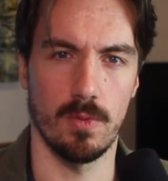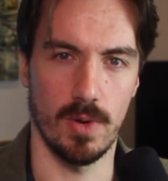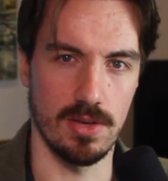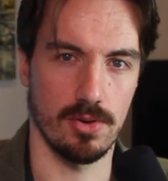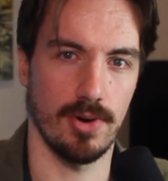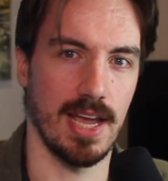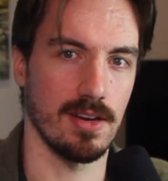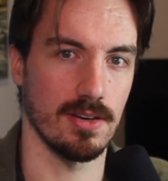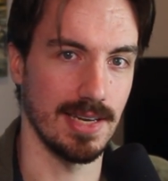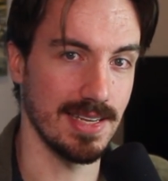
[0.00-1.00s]
and when you
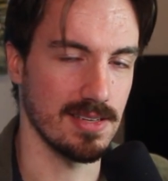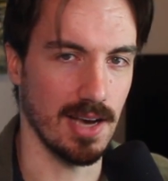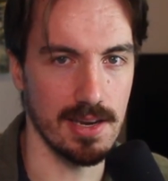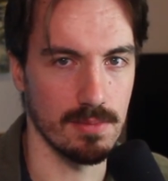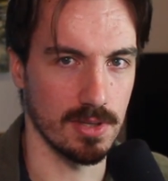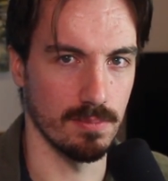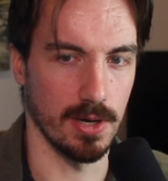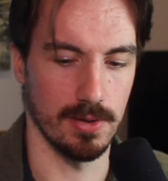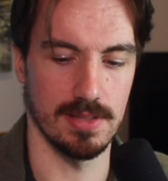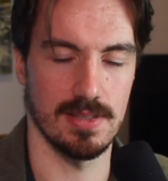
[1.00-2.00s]
create your list item
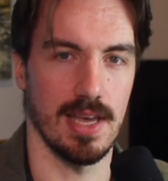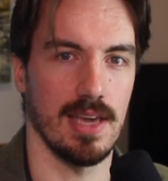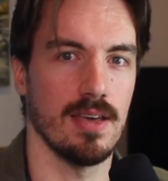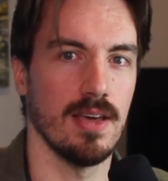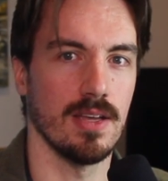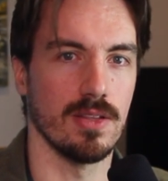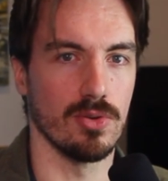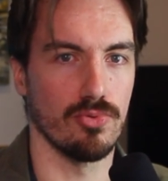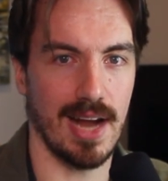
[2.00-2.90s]
component, say, you'd